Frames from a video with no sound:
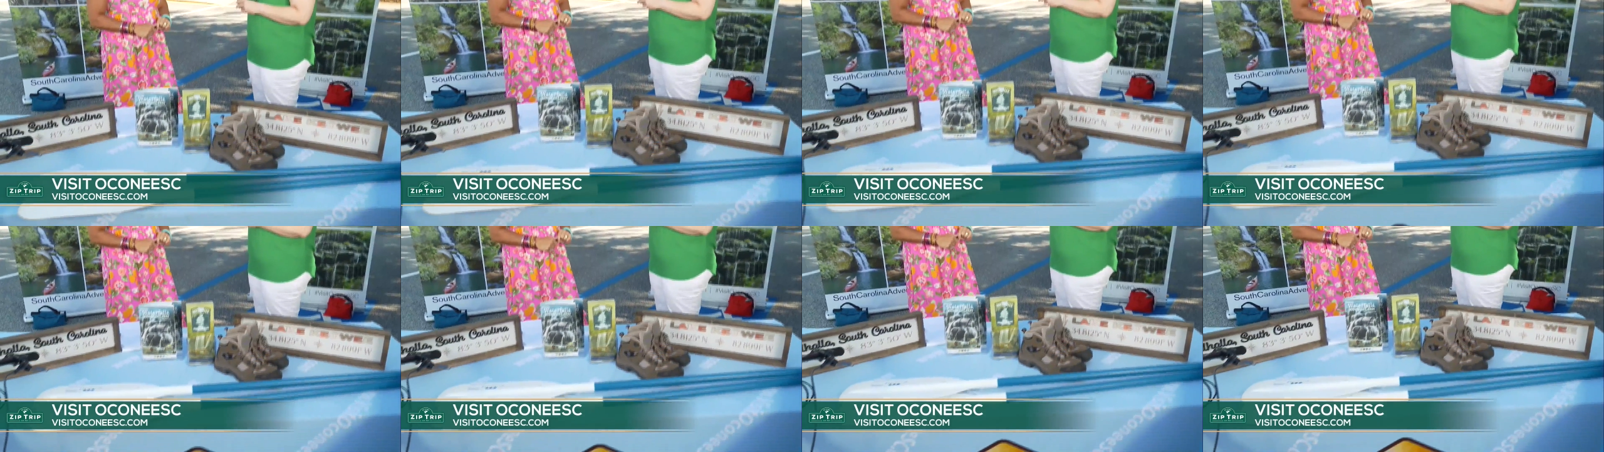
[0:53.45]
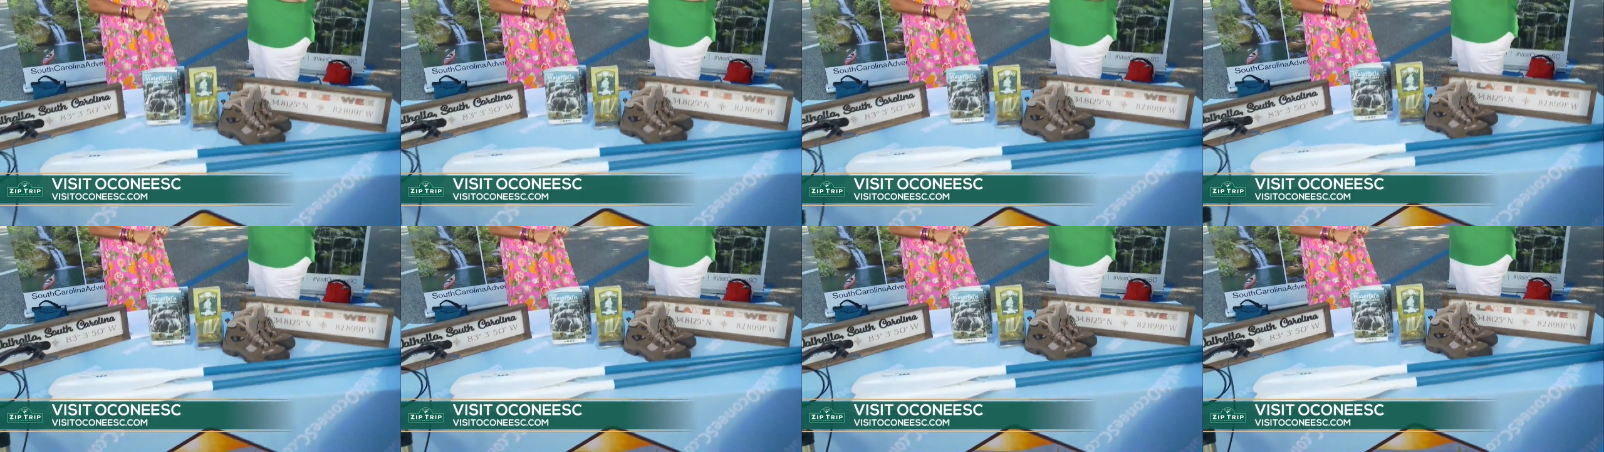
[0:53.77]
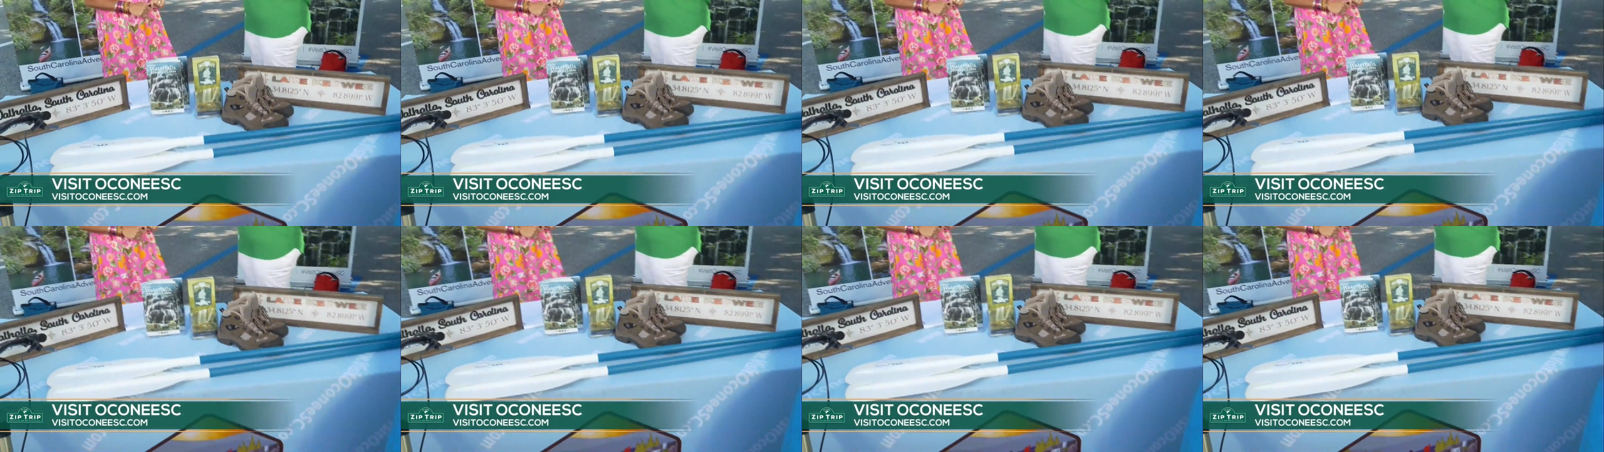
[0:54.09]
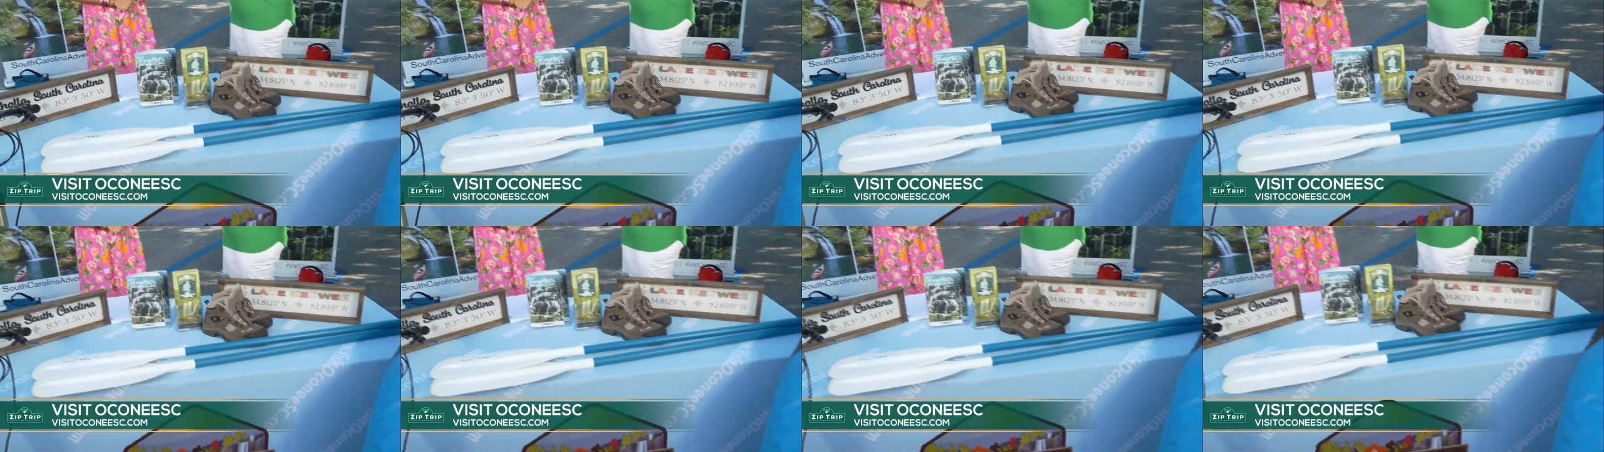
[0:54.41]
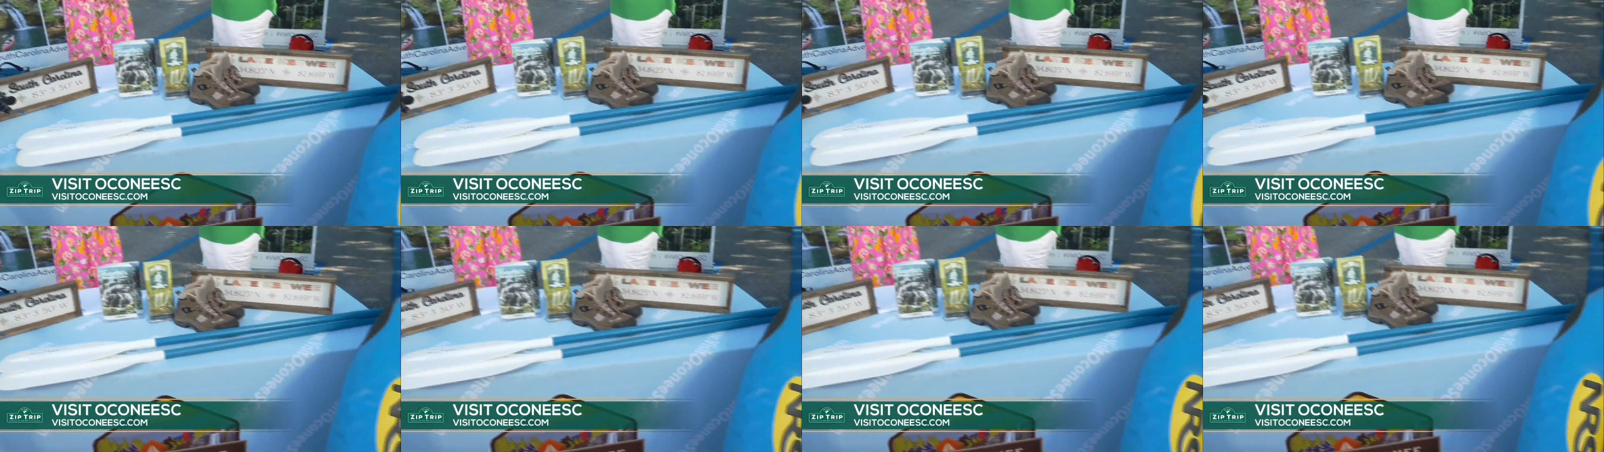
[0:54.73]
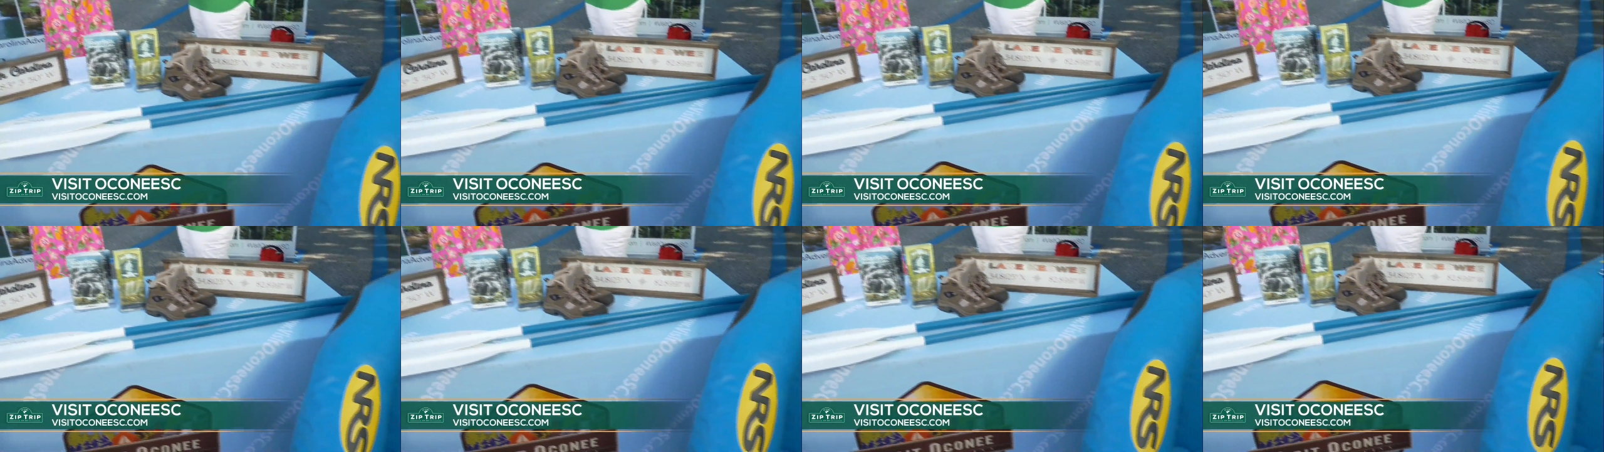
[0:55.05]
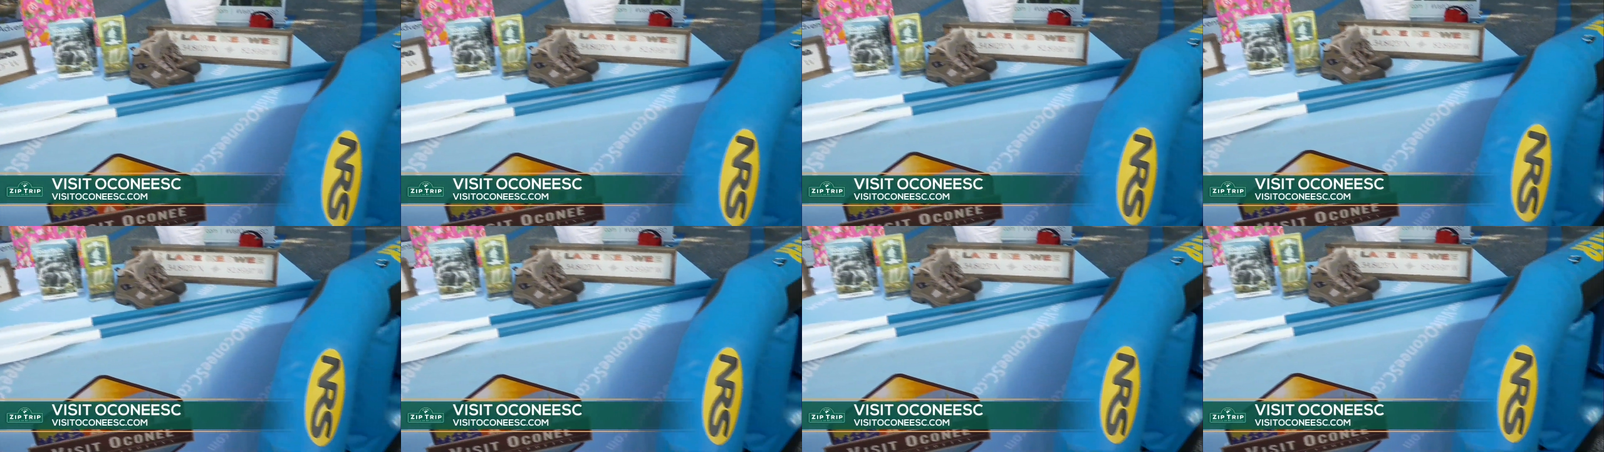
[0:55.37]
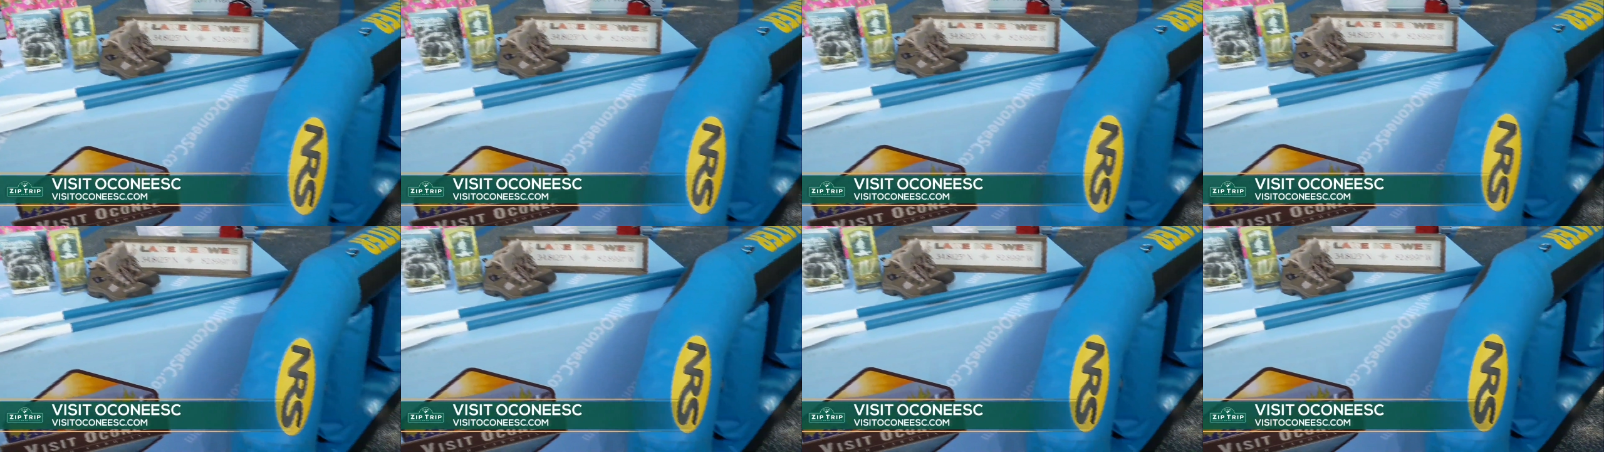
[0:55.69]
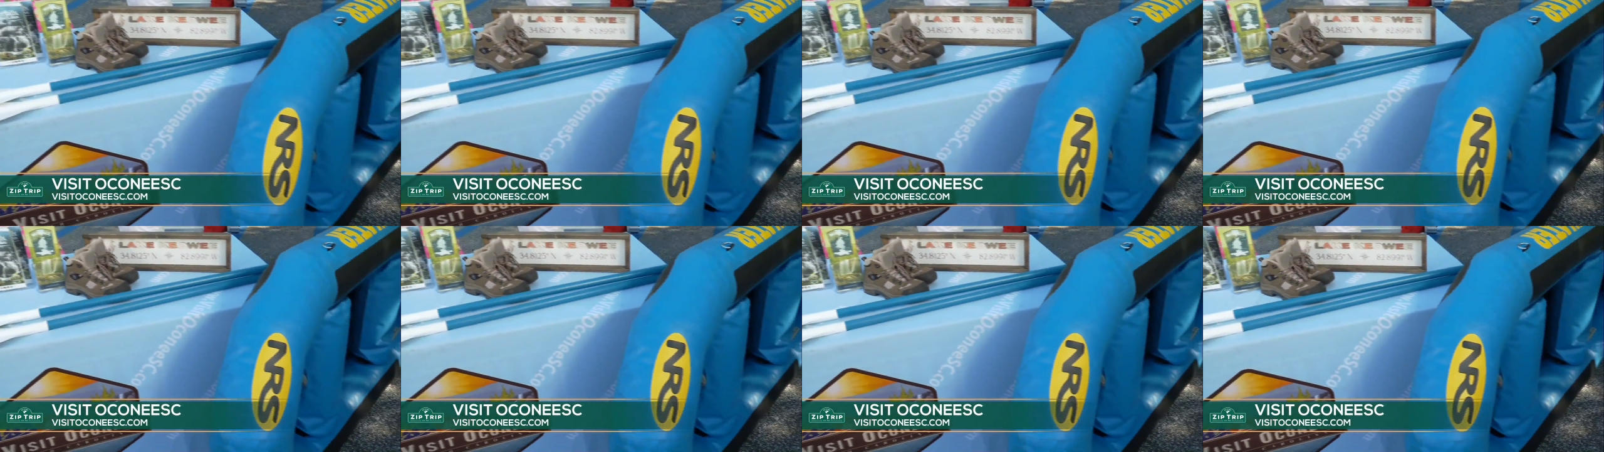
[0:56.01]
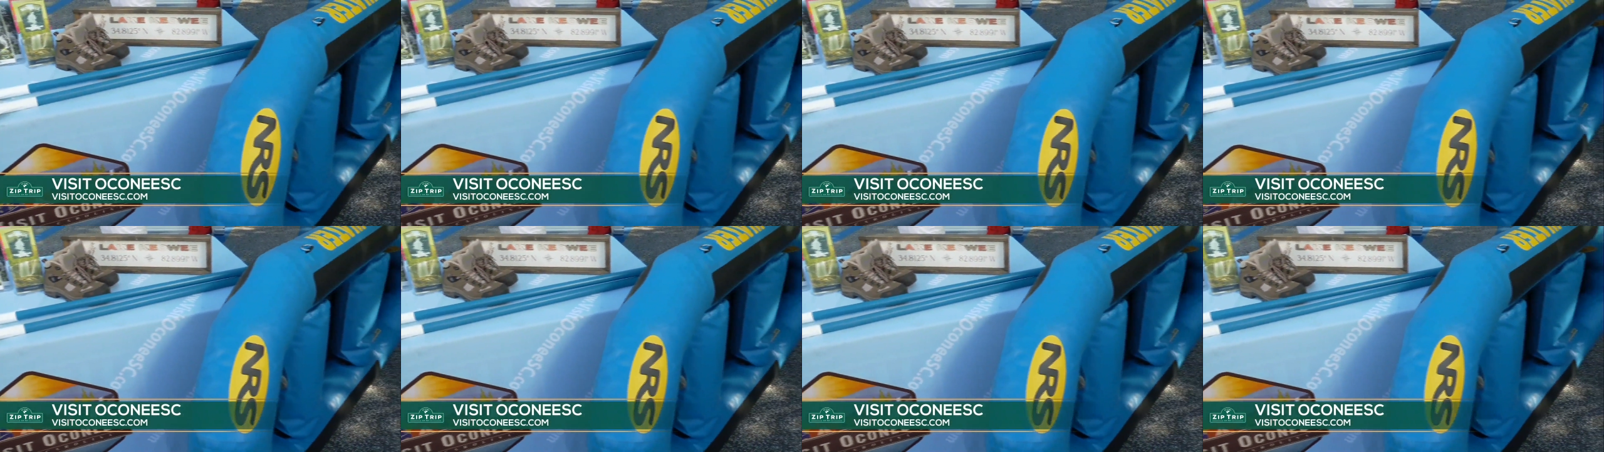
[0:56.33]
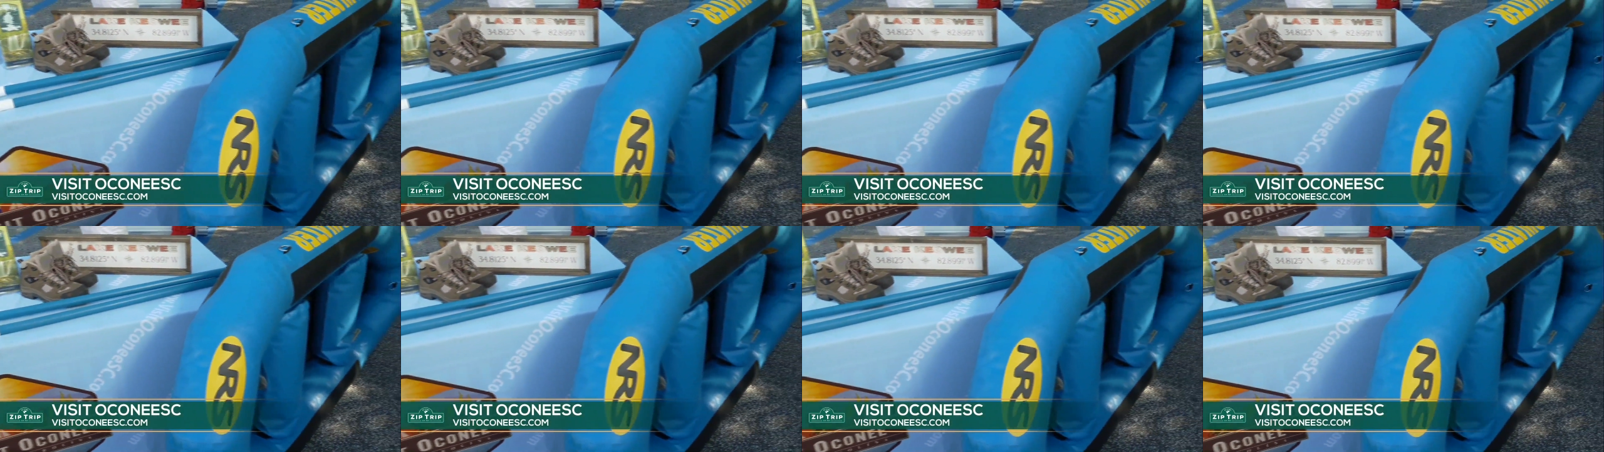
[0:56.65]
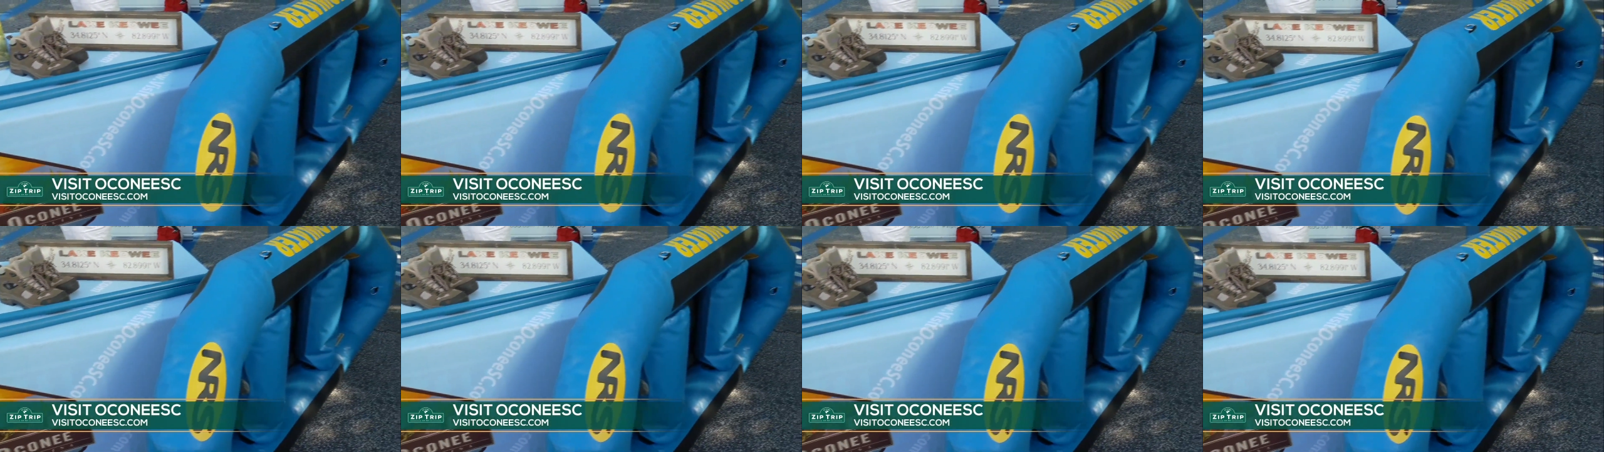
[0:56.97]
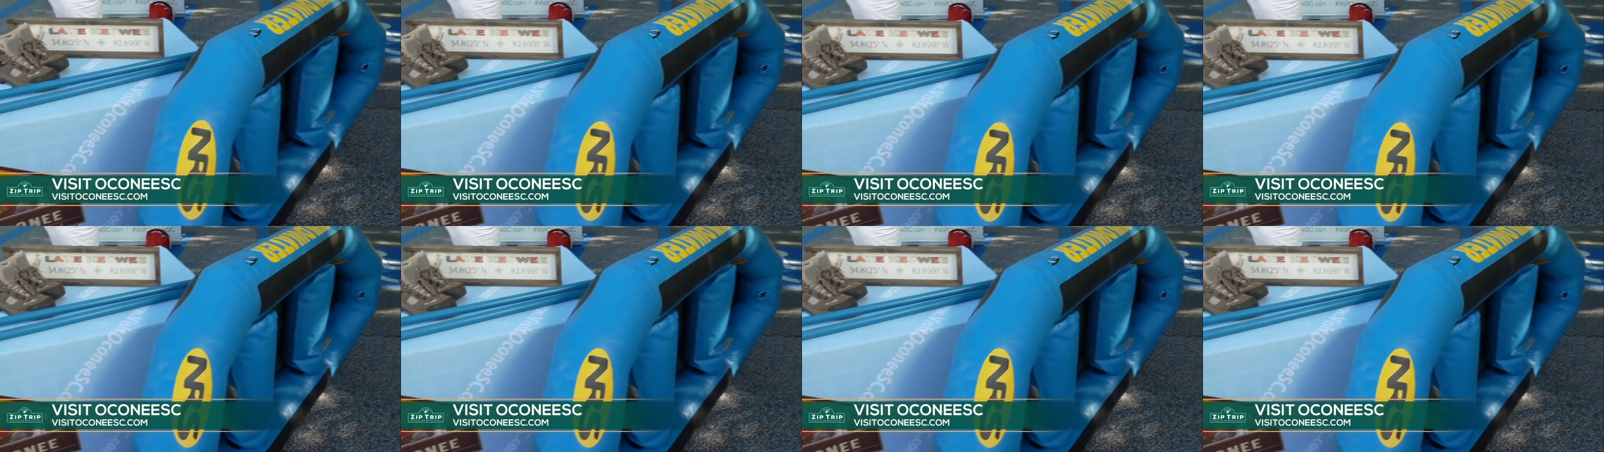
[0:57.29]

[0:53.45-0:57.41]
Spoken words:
Nobody's mouth can be seen.